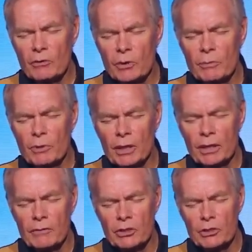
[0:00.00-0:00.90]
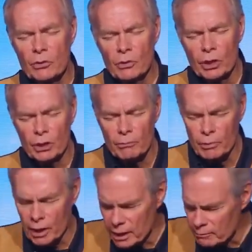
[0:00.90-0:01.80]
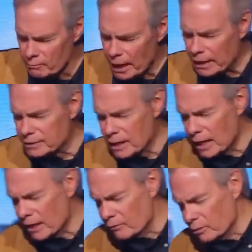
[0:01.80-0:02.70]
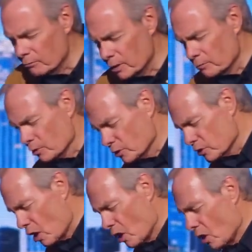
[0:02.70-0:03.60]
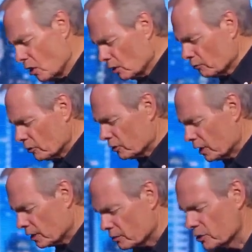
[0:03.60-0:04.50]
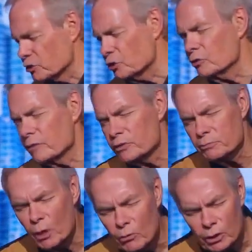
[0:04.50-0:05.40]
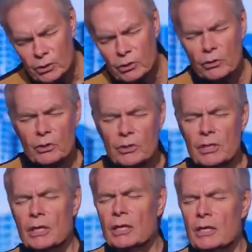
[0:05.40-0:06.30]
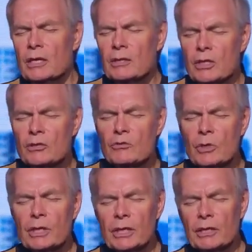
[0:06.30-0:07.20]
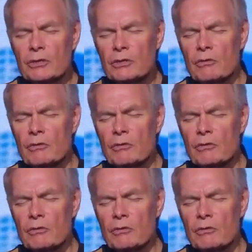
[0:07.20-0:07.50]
and we believe that you are going to bring back to our remembrance all of the things that you have spoken to us this weekend.